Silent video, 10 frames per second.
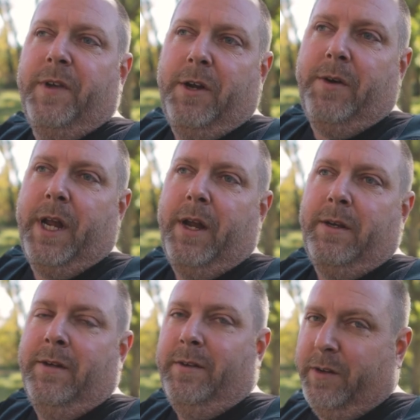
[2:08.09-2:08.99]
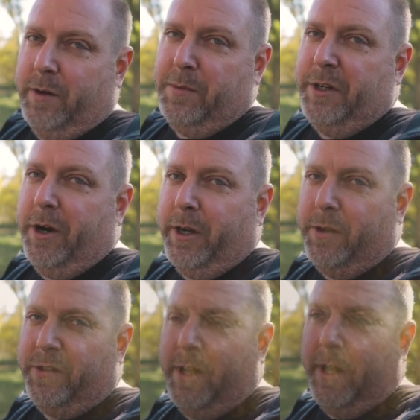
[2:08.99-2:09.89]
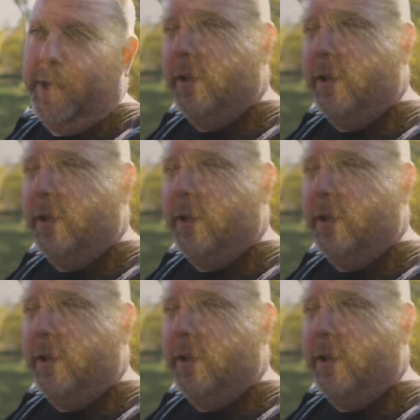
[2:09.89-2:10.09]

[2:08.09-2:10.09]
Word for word: video again. It's going to be dark outside,